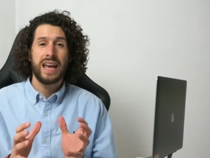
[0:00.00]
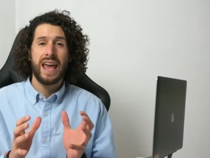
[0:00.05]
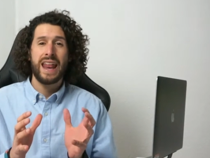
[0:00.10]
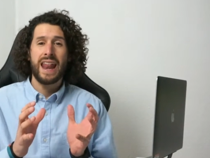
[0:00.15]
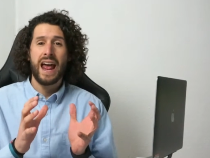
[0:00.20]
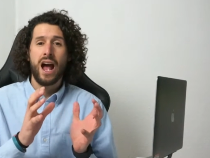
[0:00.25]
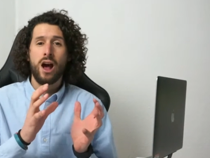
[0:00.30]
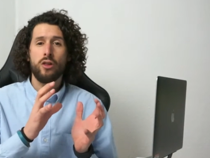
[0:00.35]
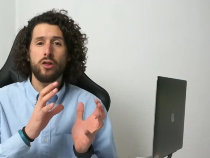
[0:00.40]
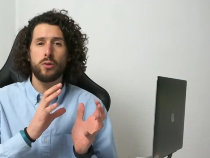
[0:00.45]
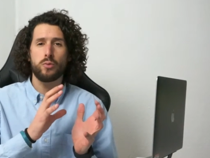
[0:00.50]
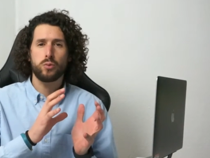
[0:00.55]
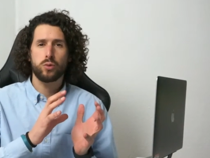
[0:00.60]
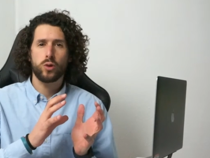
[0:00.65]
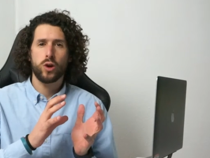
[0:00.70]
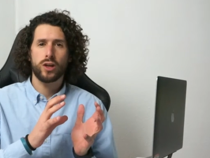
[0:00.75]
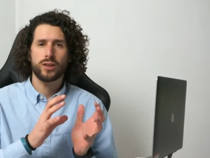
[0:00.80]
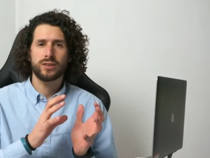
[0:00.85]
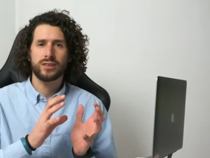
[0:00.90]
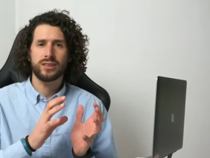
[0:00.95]
and how the
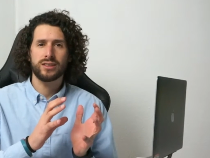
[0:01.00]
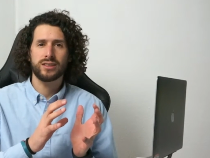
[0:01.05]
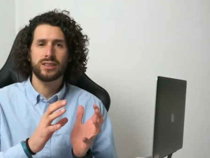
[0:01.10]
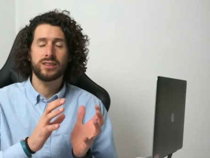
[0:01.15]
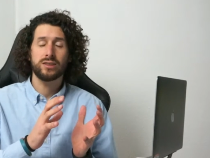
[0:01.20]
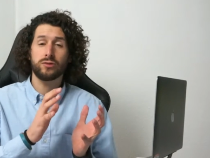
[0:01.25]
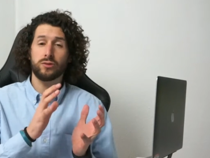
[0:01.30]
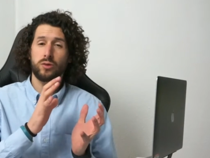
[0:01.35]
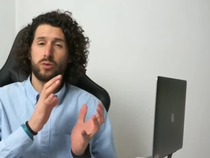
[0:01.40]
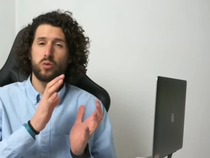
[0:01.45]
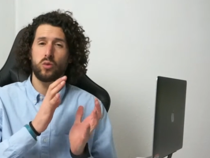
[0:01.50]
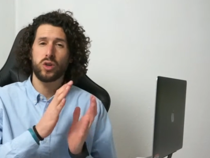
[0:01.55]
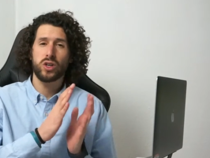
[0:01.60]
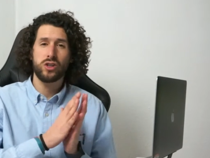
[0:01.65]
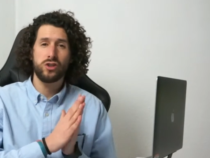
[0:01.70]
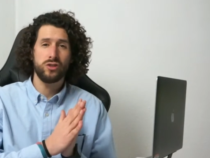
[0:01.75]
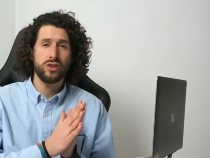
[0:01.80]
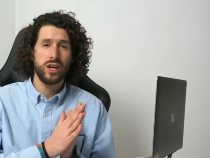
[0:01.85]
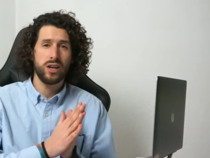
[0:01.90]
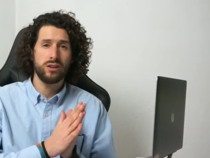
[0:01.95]
process is from when
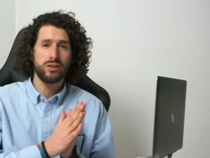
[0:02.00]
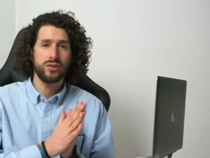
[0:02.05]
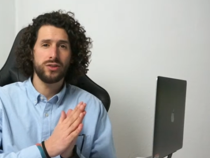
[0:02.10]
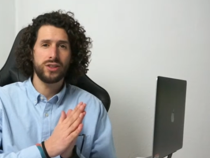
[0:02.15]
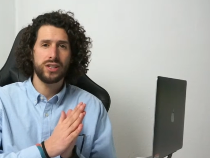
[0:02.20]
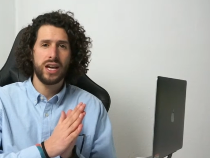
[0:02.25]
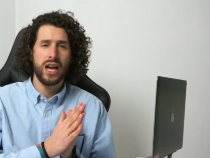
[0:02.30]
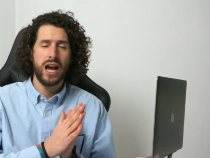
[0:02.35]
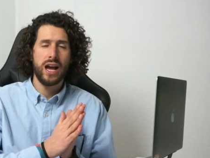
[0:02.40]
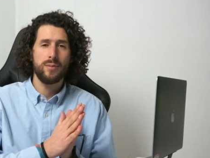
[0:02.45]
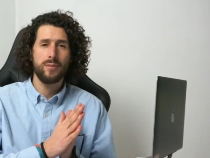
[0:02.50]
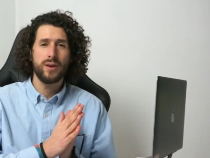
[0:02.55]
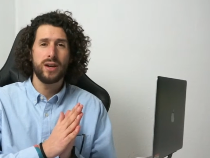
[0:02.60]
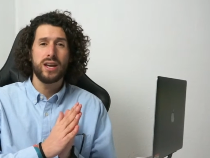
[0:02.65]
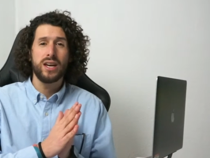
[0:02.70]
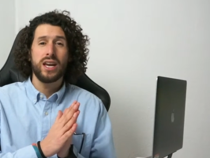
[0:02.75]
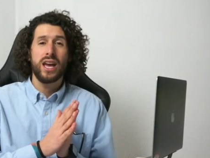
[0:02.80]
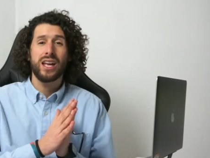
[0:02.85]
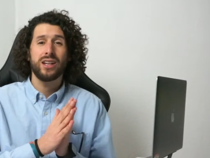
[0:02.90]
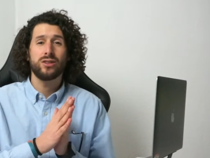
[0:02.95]
you download the app
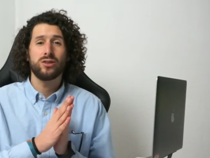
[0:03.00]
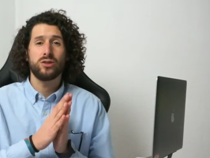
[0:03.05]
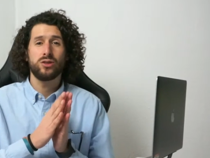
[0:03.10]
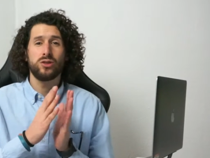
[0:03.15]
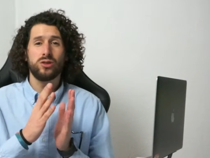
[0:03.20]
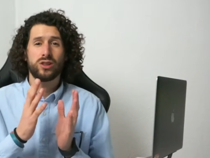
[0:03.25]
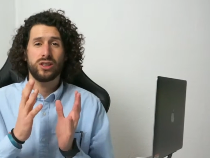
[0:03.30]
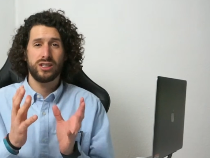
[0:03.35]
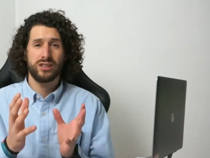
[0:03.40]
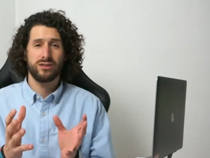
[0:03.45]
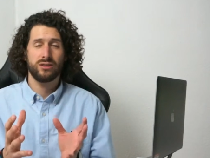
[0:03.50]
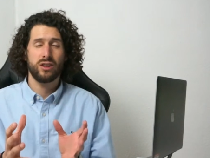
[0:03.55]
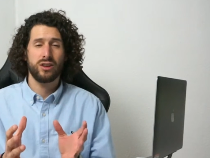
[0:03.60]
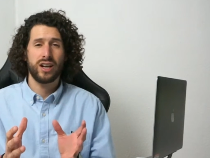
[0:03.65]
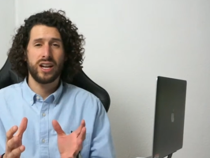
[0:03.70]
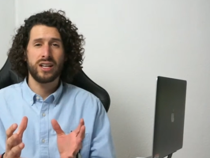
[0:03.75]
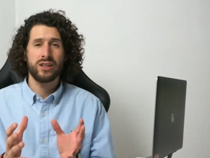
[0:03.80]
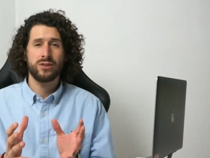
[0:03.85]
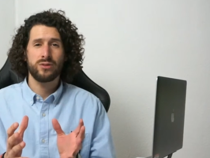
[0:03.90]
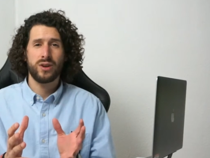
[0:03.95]
until you can
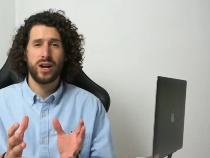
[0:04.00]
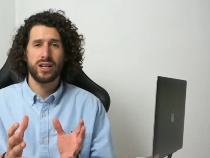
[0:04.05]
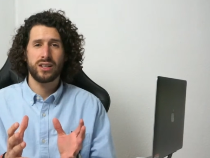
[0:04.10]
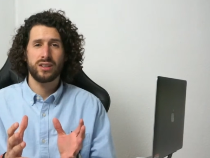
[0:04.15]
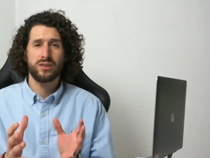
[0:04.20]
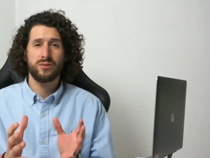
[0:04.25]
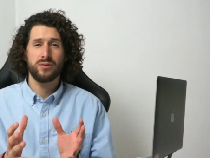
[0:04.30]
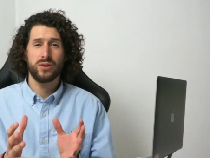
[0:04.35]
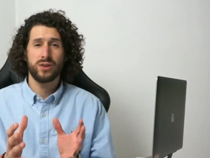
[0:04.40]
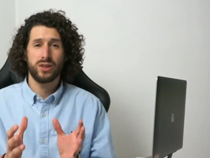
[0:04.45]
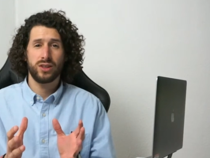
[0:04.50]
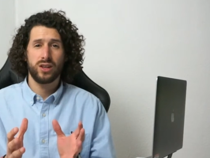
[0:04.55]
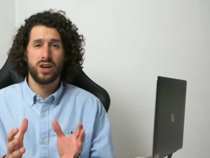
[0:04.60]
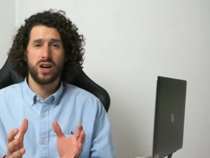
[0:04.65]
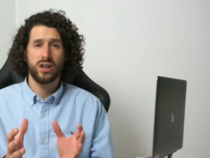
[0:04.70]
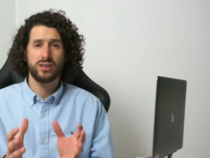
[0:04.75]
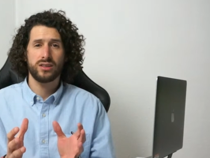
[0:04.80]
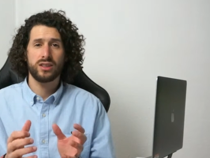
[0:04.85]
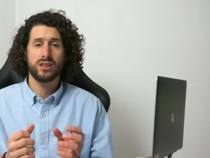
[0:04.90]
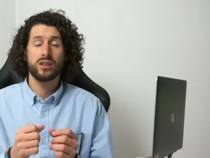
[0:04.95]
start interacting with the
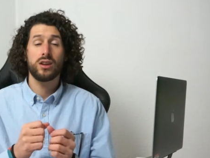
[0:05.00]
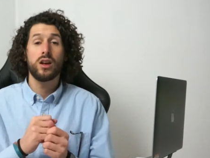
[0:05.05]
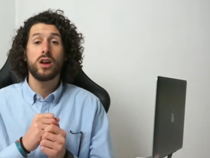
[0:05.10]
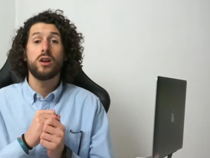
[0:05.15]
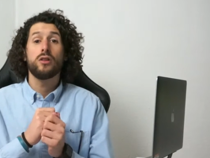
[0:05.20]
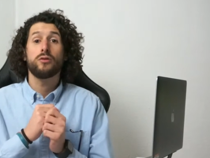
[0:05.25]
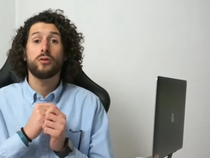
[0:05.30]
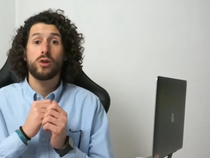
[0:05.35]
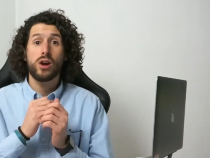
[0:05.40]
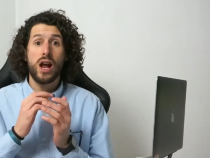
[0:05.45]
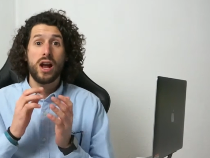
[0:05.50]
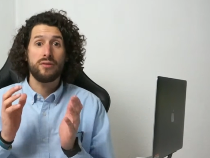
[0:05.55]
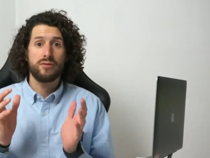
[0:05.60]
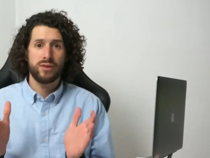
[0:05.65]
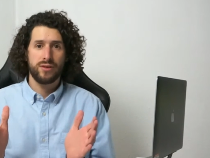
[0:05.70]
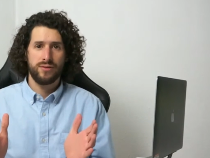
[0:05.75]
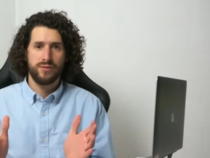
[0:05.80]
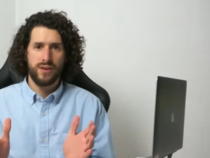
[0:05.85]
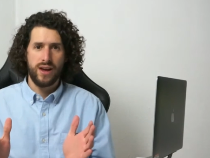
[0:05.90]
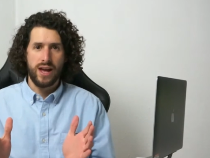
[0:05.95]
content for
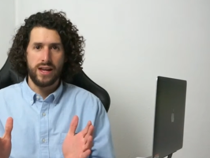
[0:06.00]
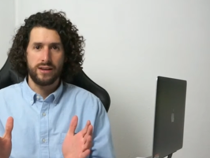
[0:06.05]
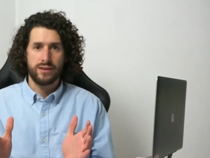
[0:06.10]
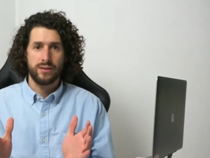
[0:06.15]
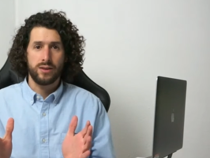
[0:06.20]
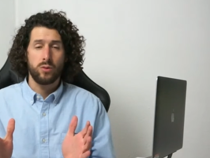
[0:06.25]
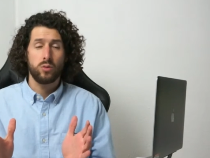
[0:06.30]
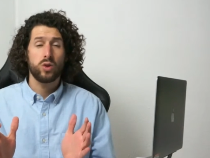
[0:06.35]
every fan.